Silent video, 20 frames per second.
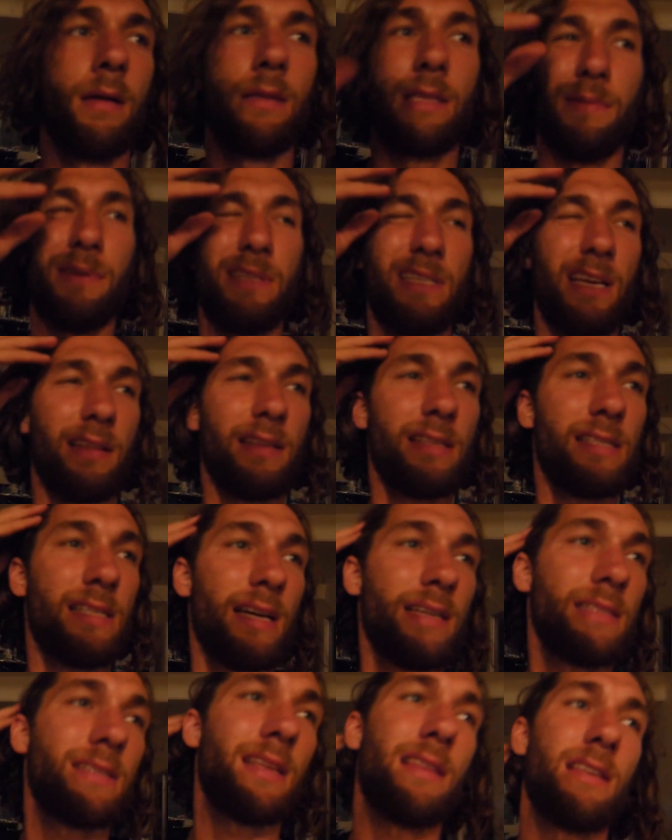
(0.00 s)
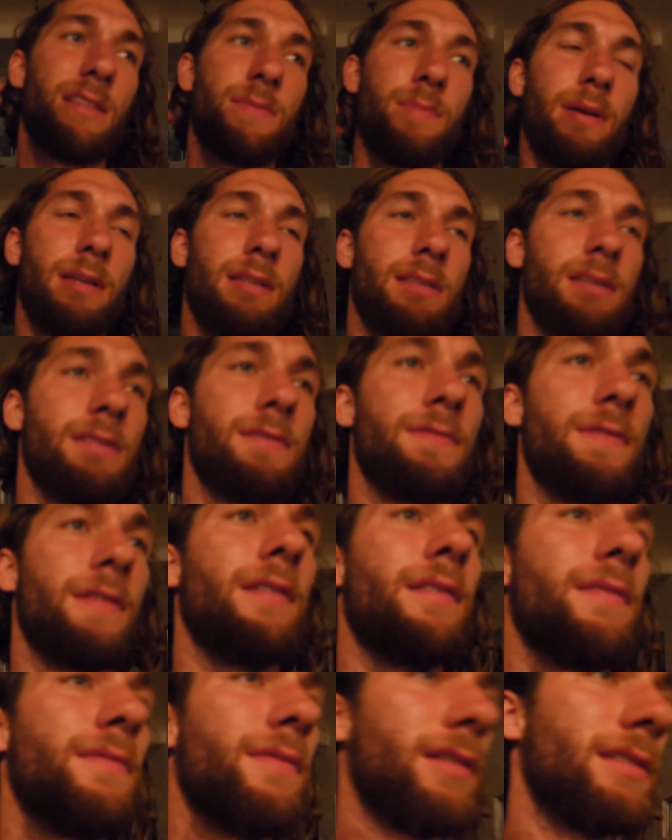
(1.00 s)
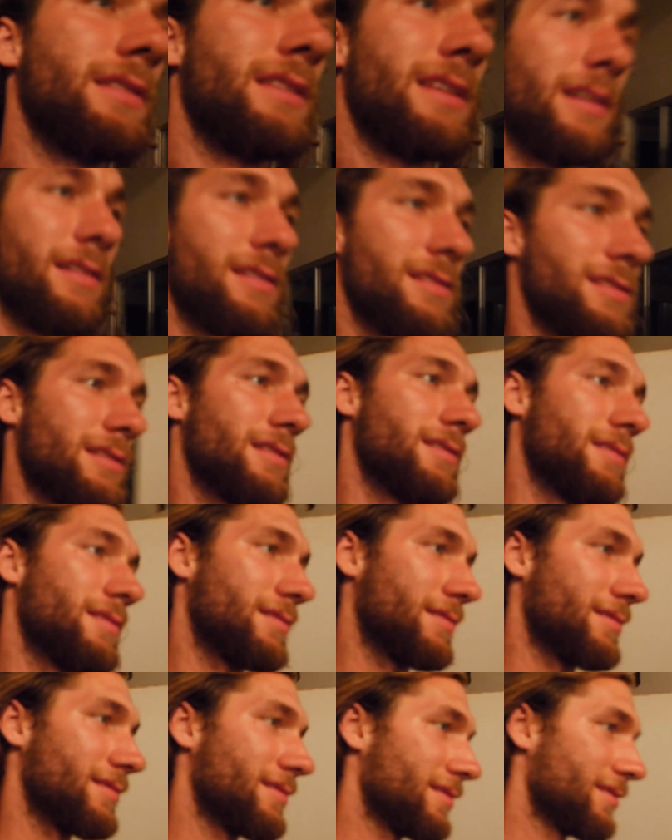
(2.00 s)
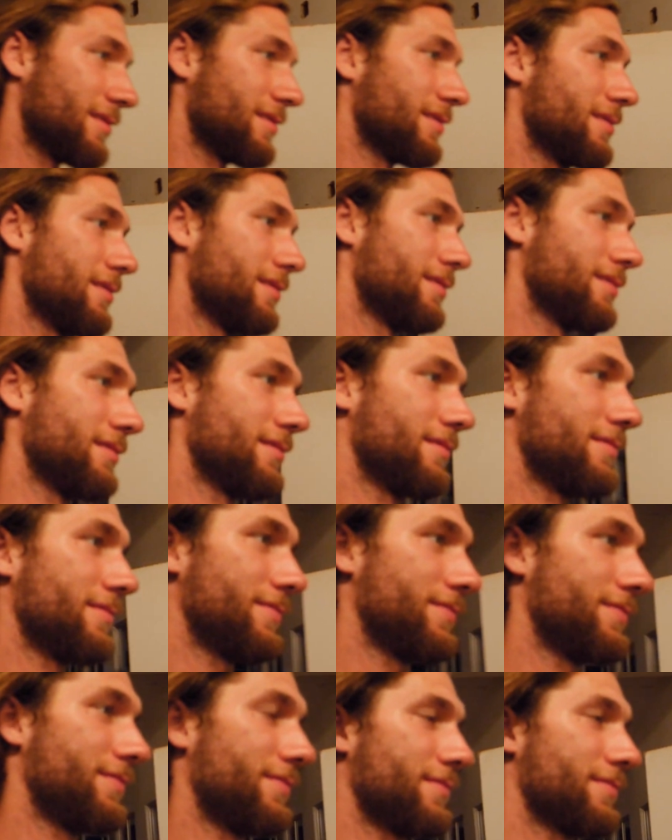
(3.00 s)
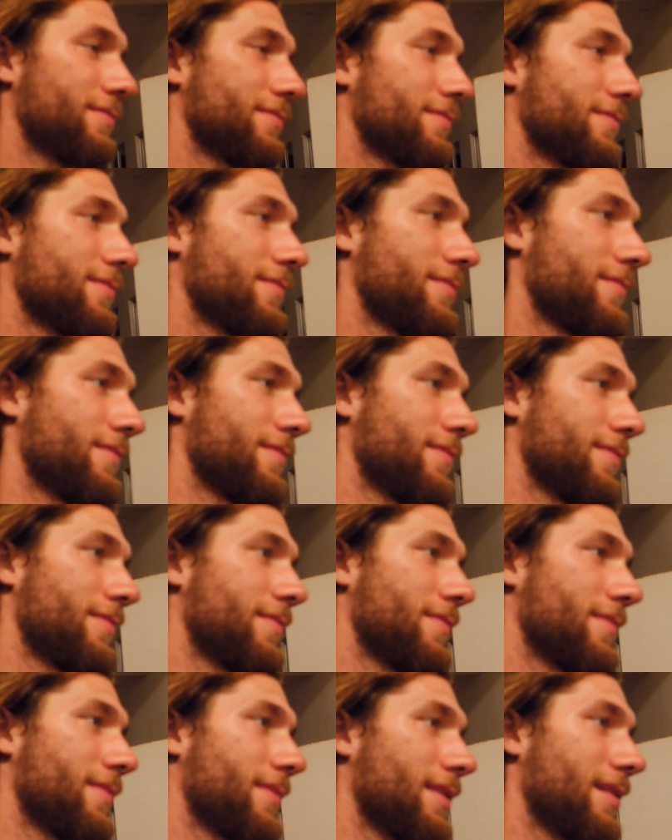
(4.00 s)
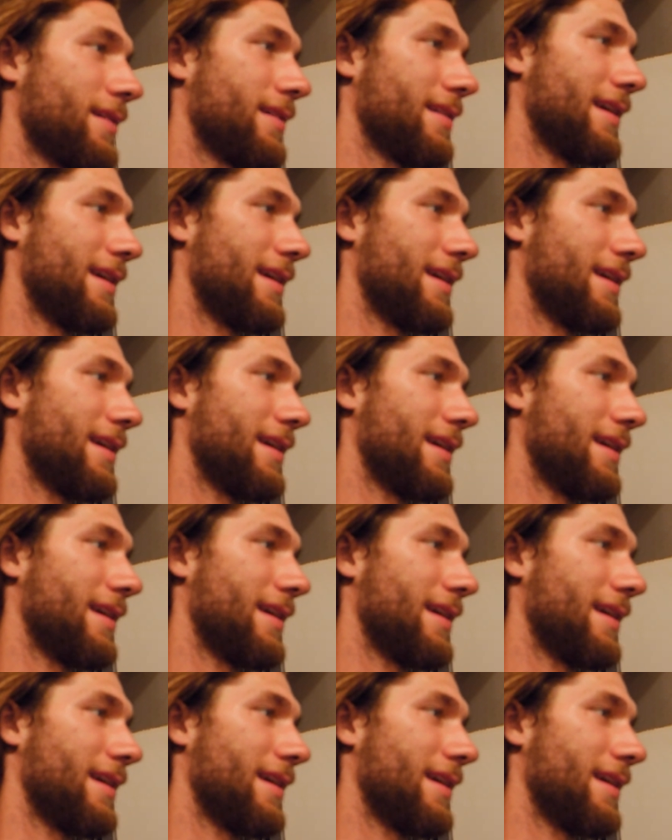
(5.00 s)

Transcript: Did we tell these guys that this place is for volunteers? Did we tell them it was for volunteers?